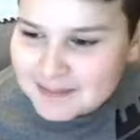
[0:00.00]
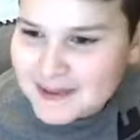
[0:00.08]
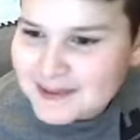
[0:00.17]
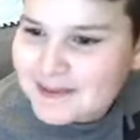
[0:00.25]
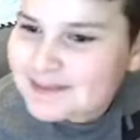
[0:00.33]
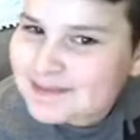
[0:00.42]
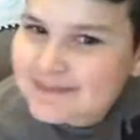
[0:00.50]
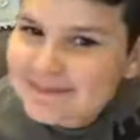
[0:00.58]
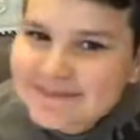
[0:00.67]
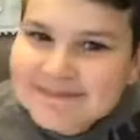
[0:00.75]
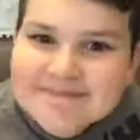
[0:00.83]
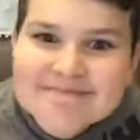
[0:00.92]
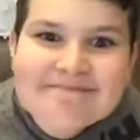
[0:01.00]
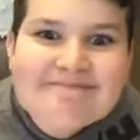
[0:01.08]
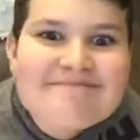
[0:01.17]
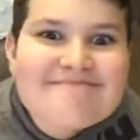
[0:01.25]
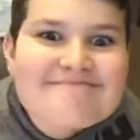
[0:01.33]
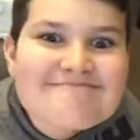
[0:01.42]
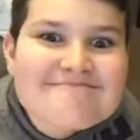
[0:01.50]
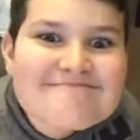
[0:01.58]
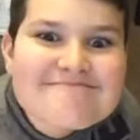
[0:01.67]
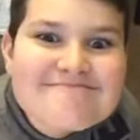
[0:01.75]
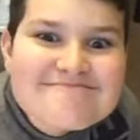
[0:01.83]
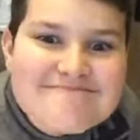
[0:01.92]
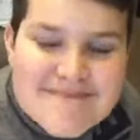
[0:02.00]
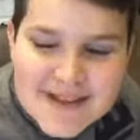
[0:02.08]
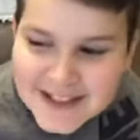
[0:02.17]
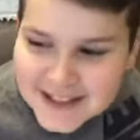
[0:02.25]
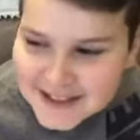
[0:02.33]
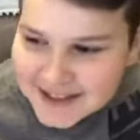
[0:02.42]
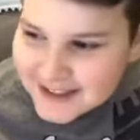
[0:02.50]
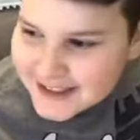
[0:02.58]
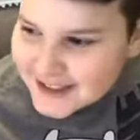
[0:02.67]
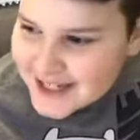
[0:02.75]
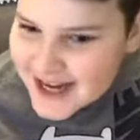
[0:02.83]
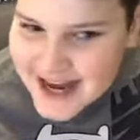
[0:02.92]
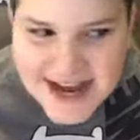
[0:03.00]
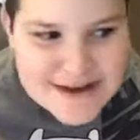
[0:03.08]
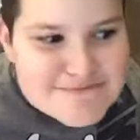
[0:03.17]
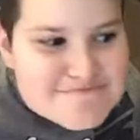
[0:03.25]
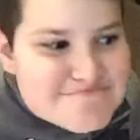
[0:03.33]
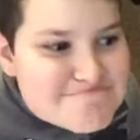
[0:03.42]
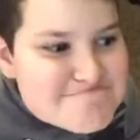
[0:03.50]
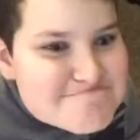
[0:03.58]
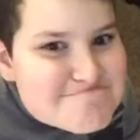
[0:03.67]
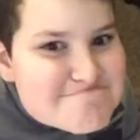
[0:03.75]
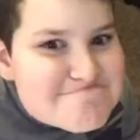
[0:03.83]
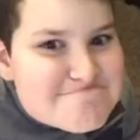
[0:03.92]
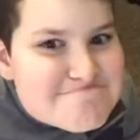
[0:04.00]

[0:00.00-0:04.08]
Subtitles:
Turn the light down a bit. You look a bit glowy. Stop pulling silly faces.